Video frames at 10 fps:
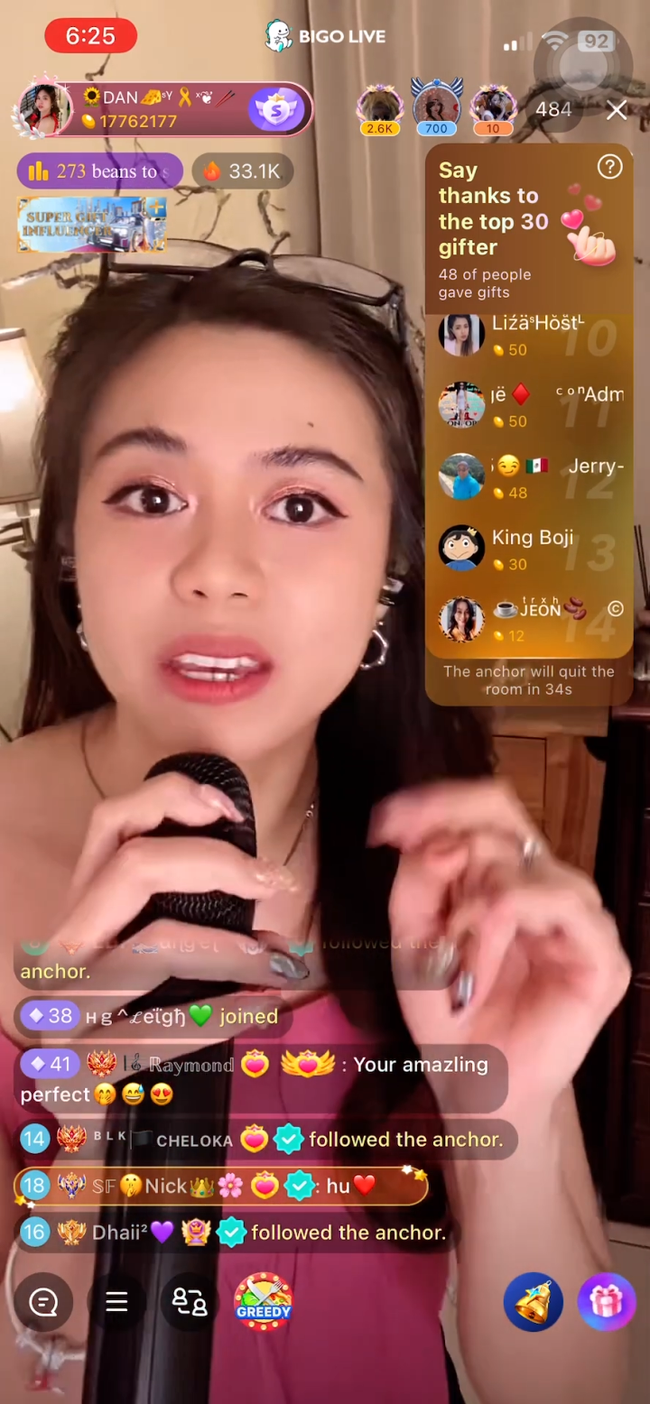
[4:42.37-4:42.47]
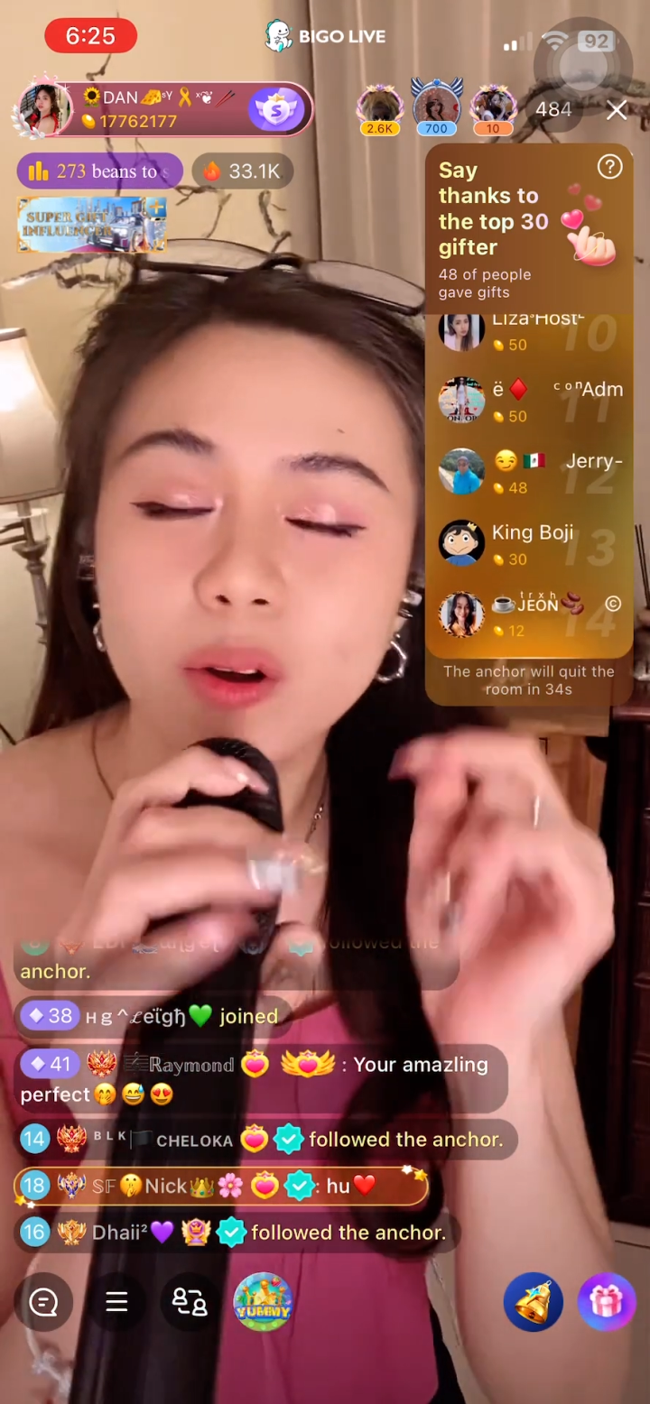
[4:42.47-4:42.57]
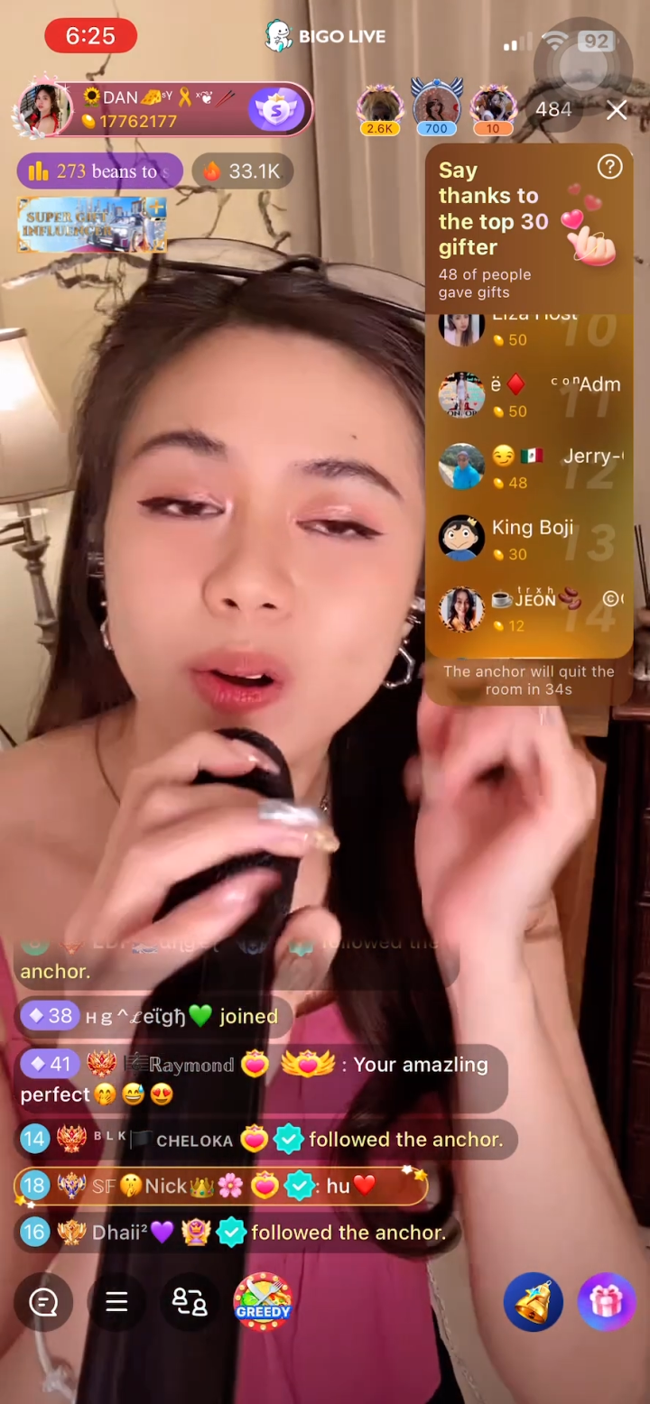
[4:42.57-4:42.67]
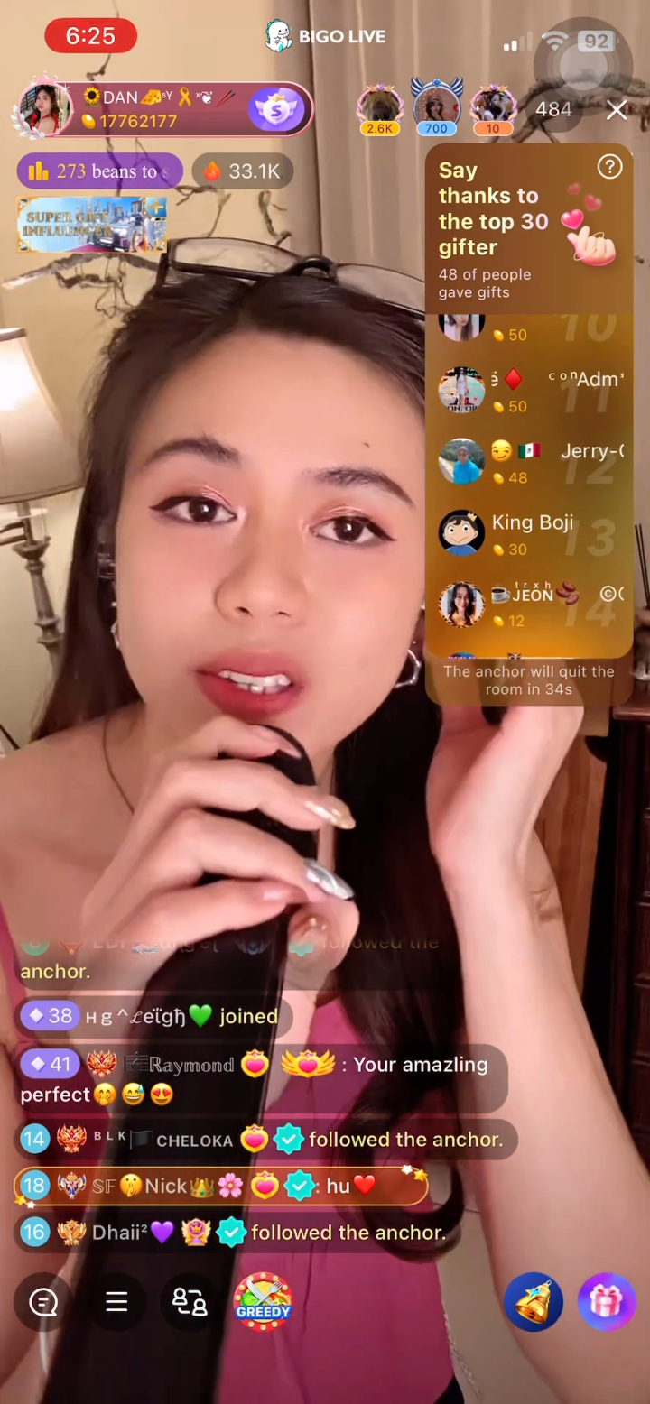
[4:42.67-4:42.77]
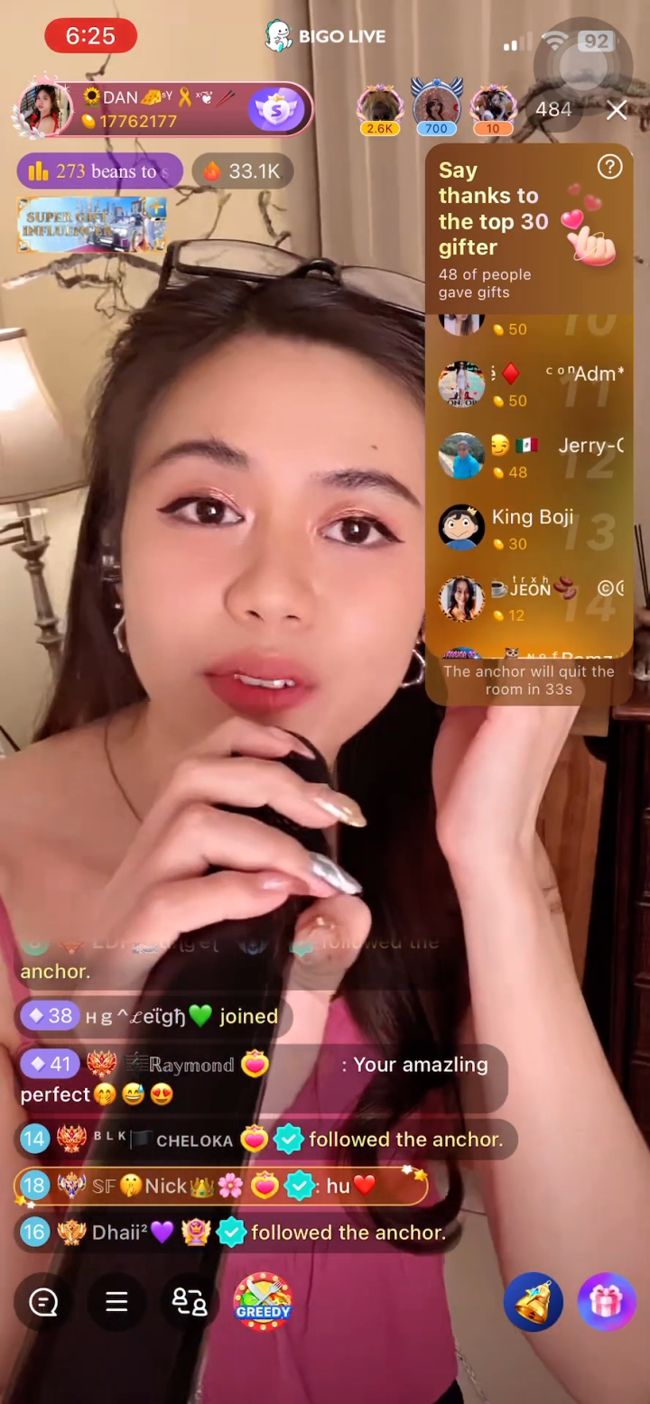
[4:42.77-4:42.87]

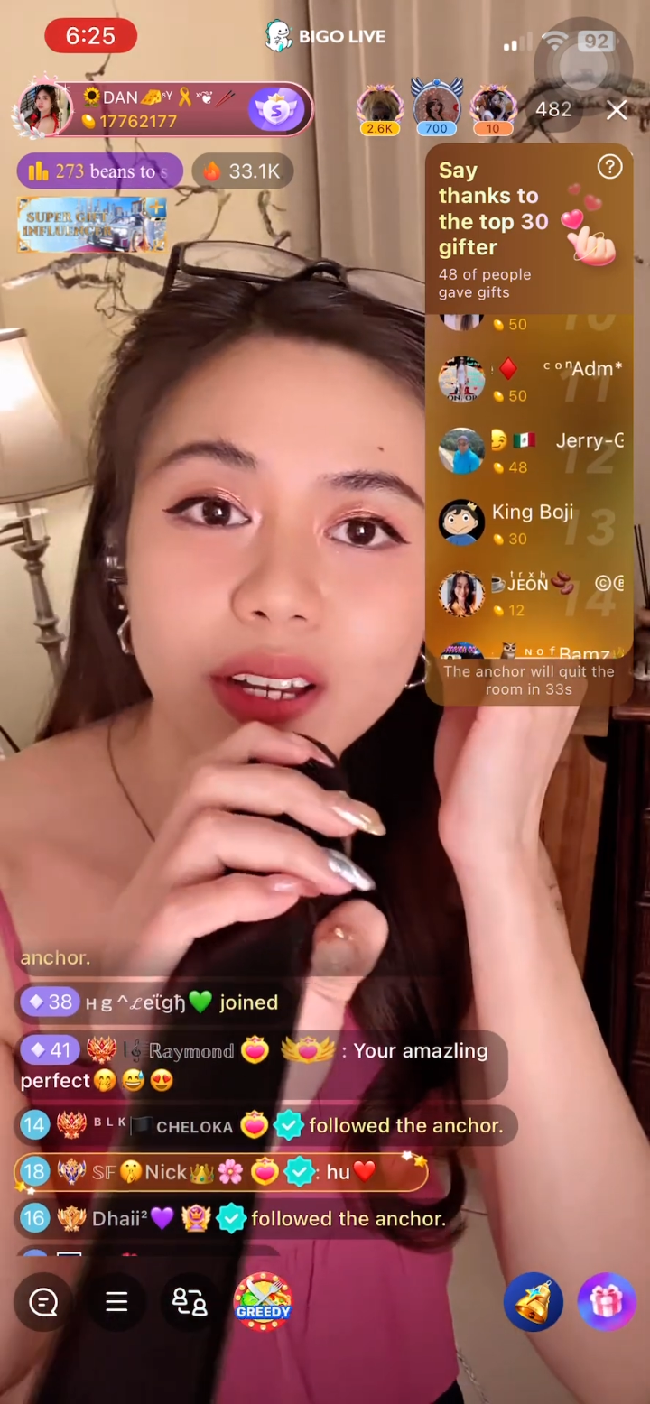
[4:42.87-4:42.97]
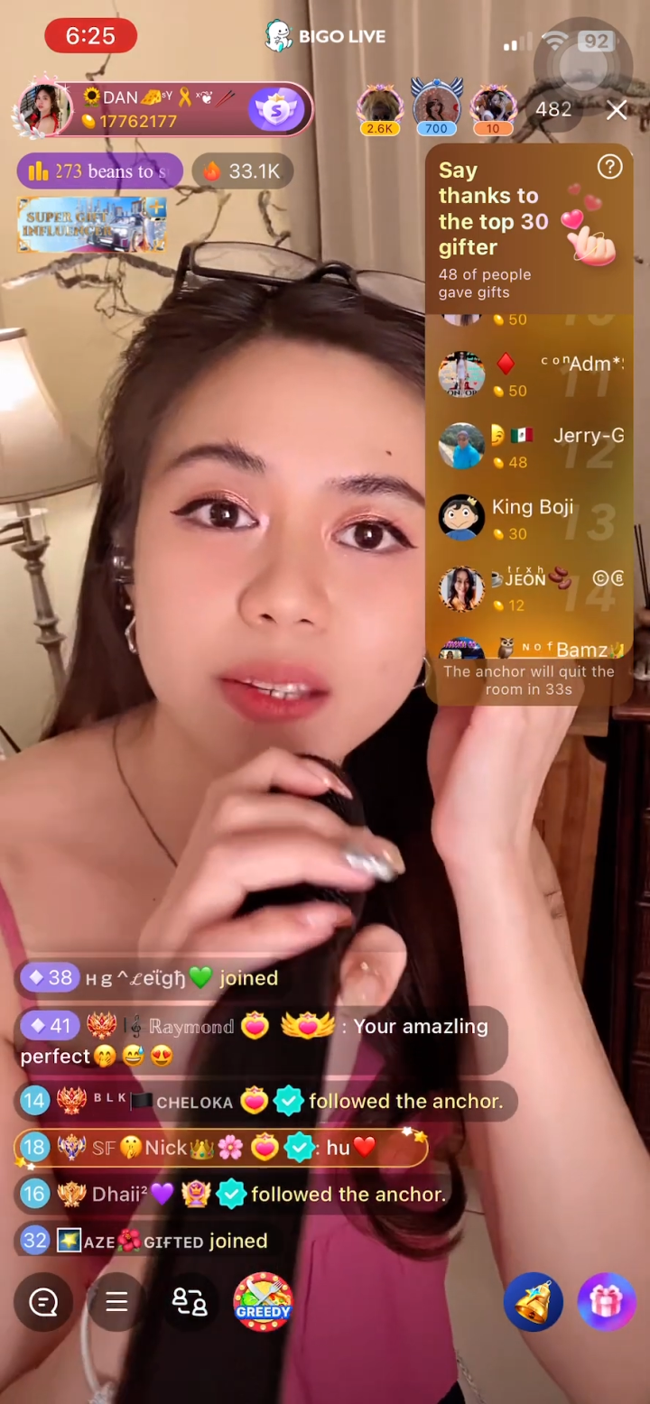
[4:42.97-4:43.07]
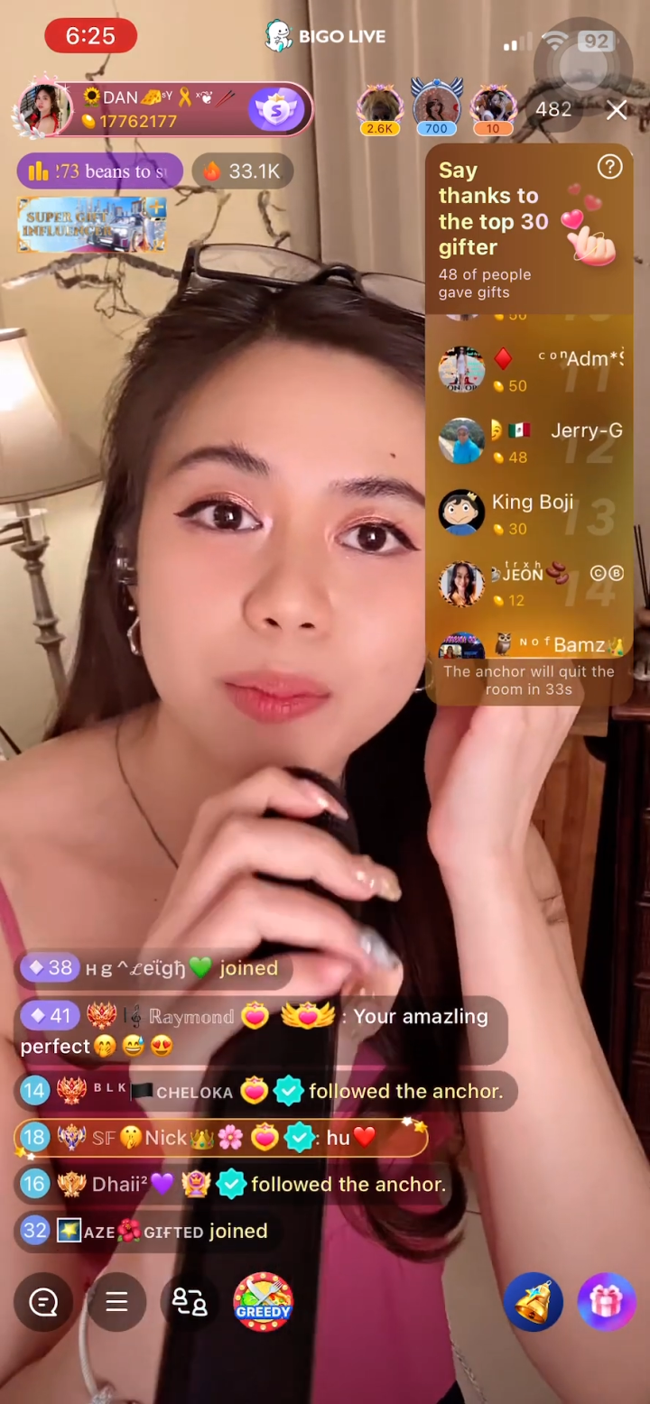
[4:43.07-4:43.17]
Bigo host upon